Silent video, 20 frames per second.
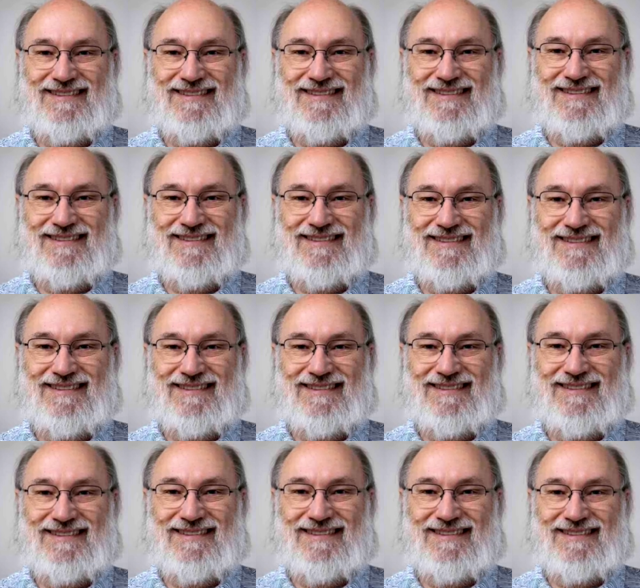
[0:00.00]

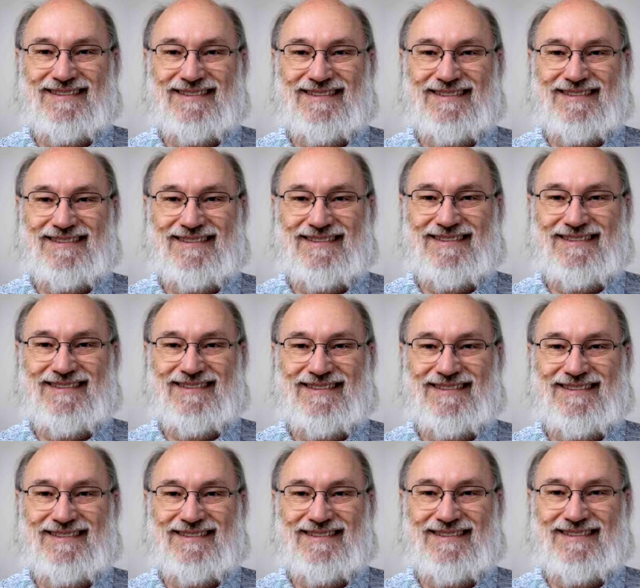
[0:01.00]

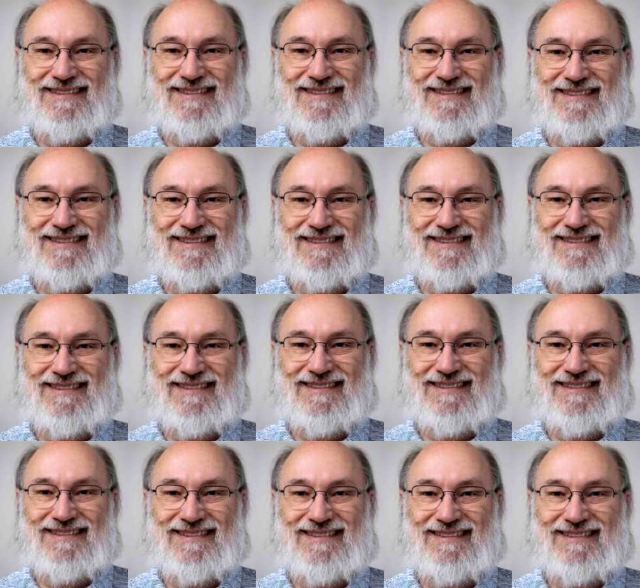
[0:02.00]

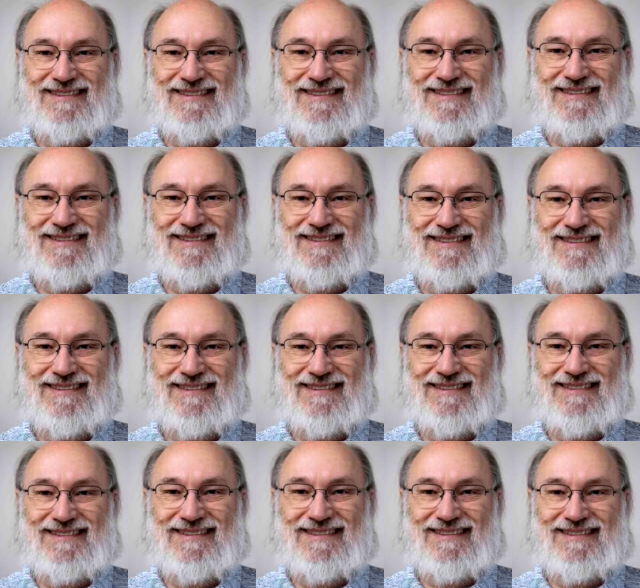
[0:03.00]

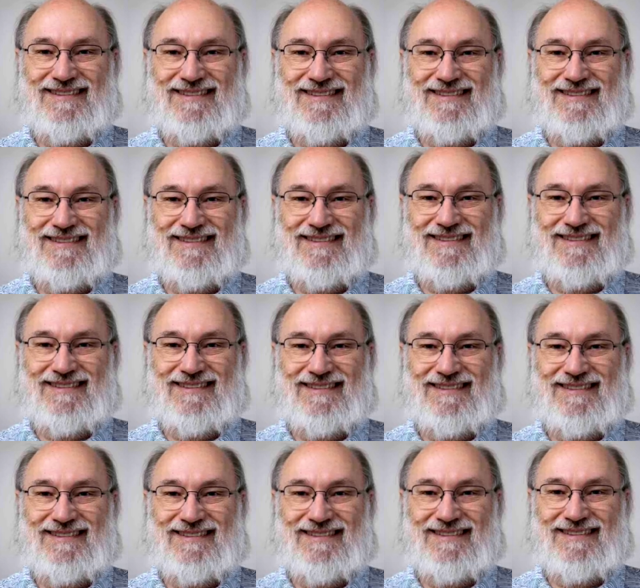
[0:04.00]

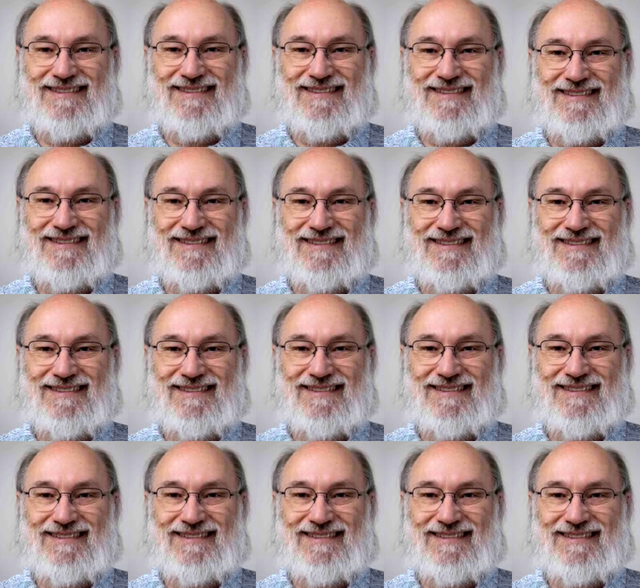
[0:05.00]

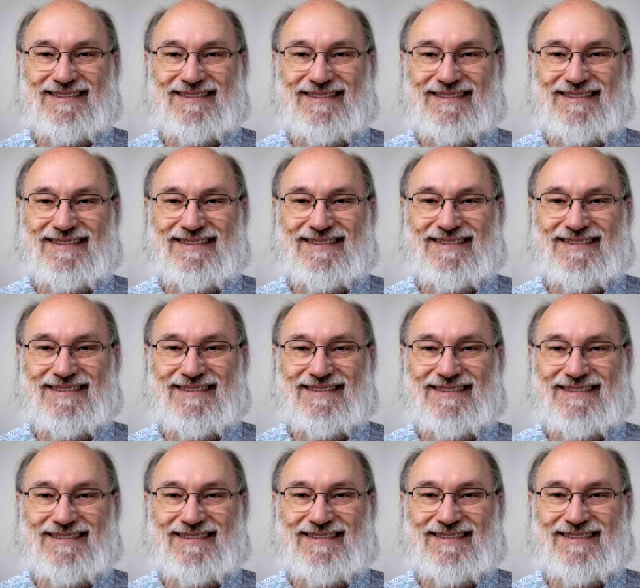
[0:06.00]

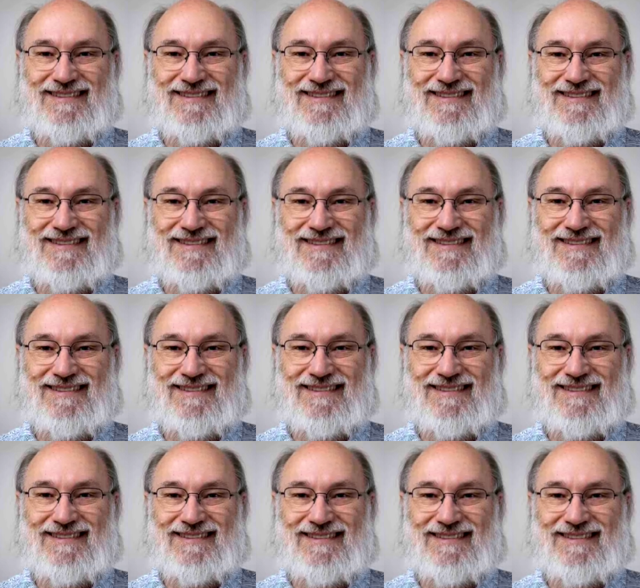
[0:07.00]
The person shown says nothing.